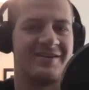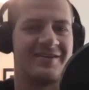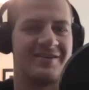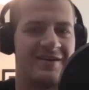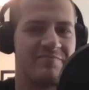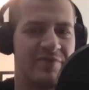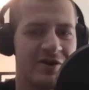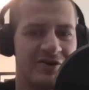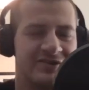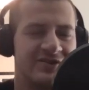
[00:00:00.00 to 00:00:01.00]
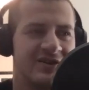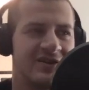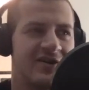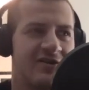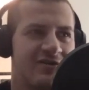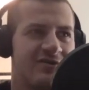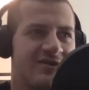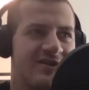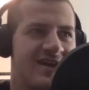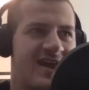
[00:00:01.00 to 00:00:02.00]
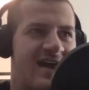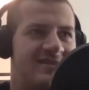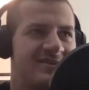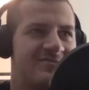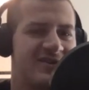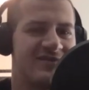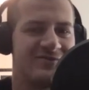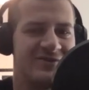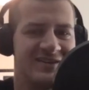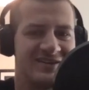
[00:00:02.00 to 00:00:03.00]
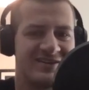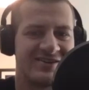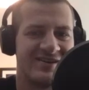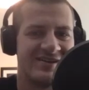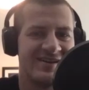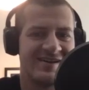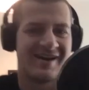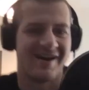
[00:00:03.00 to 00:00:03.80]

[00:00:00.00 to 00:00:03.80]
and then in post you can go through and add them whenever we disagree.